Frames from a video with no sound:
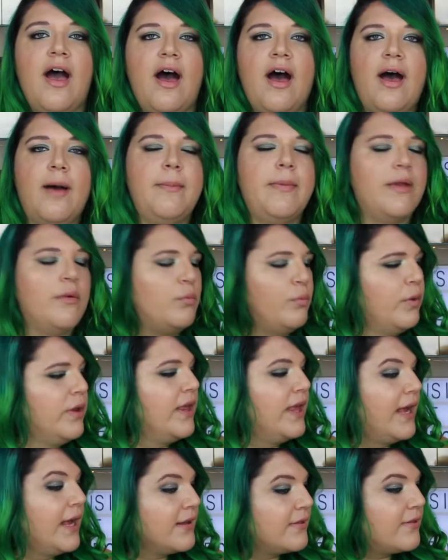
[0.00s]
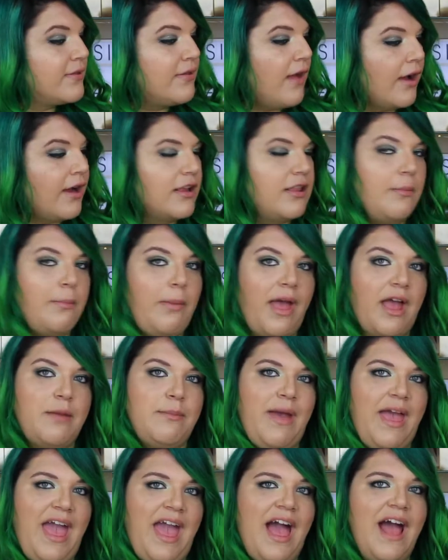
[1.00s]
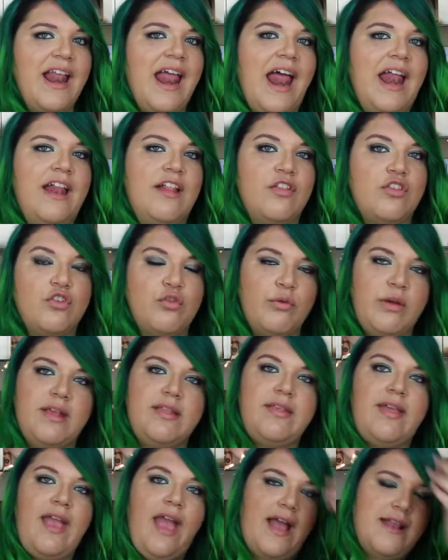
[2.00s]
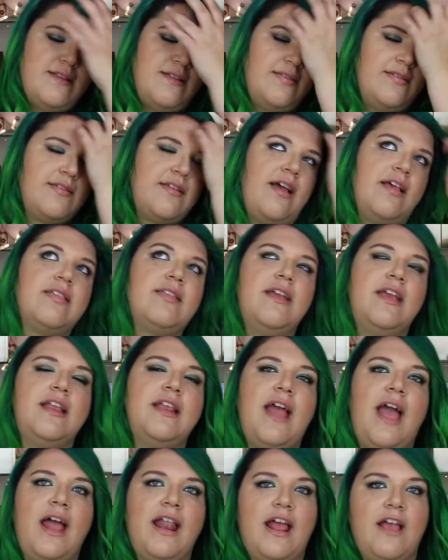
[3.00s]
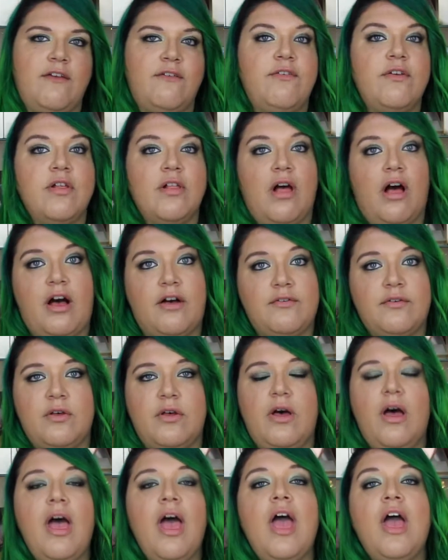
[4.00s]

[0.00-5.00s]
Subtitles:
It really gets stuck at the back of my head, and it's greasy and disgusting, and I feel awful.